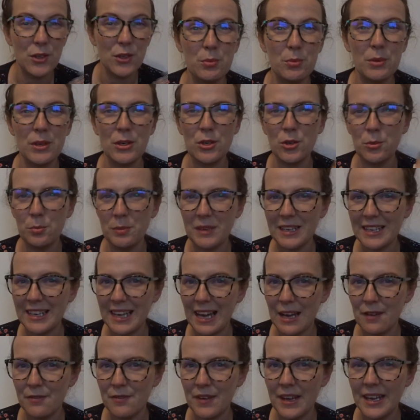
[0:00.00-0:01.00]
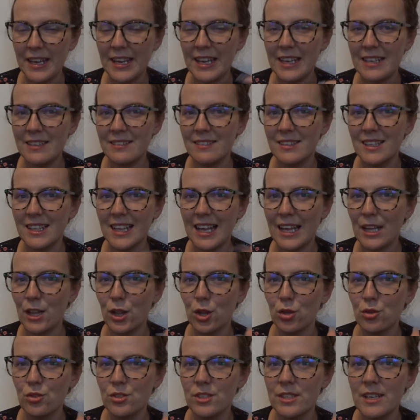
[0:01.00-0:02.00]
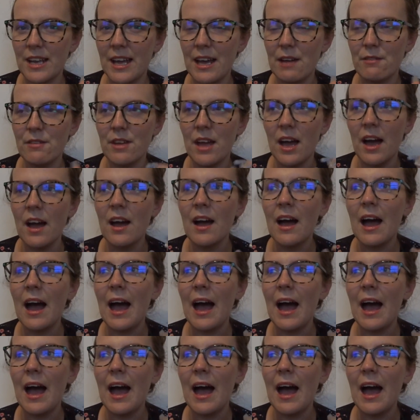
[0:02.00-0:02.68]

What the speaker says: but it could be a cafe in like London area.